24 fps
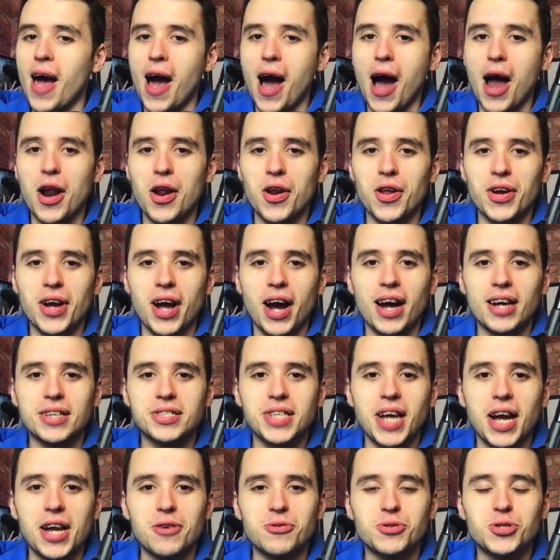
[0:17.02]
Hello there guys,
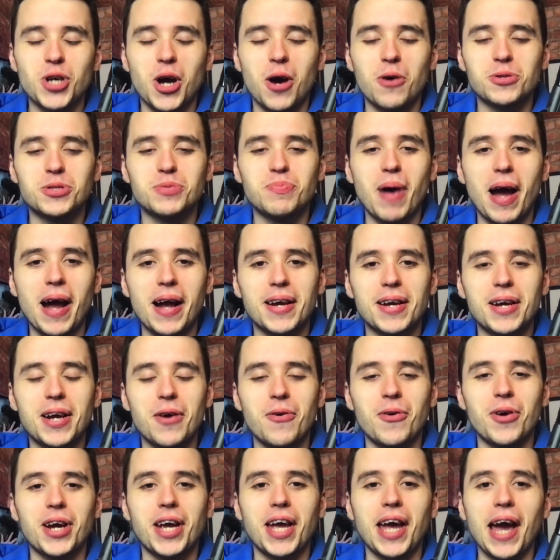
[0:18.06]
Daniel Childs back
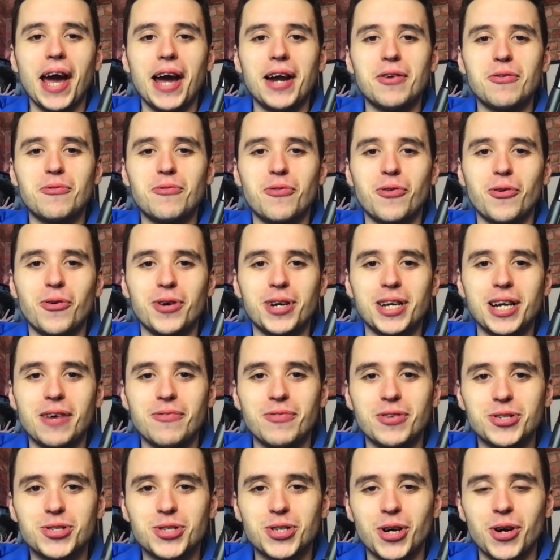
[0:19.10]
here again for
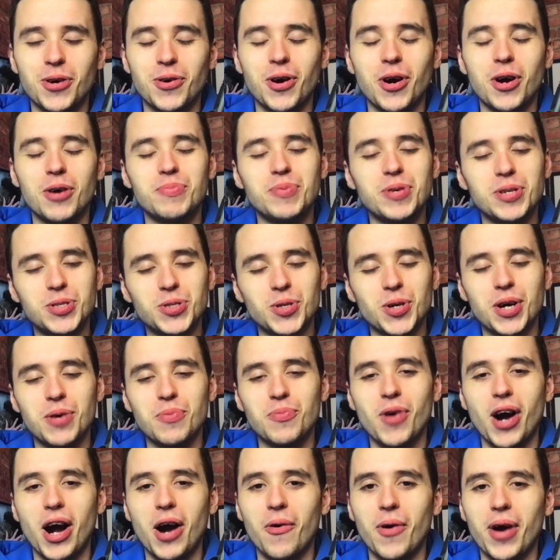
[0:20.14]
another show. Hope you're doing
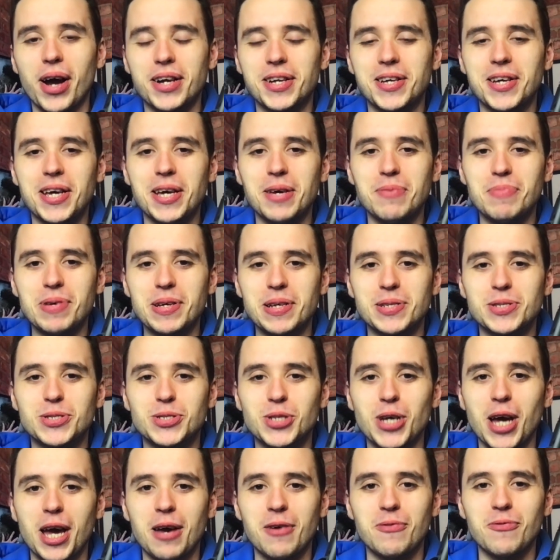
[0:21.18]
well and keeping
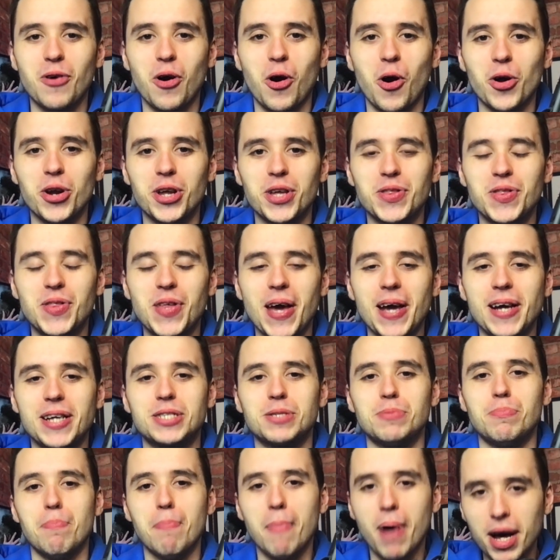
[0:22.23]
safe on
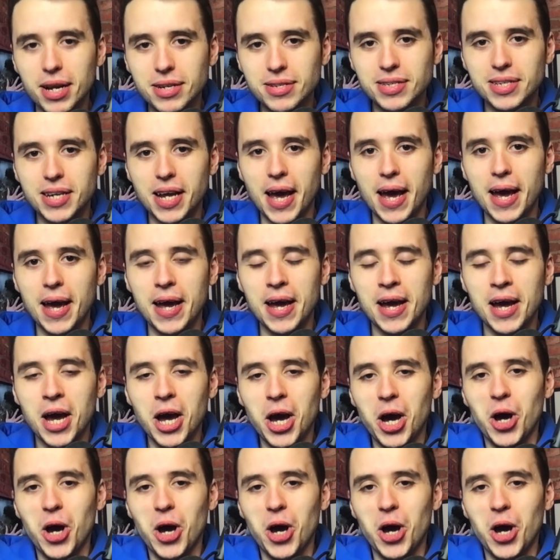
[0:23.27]
this Monday.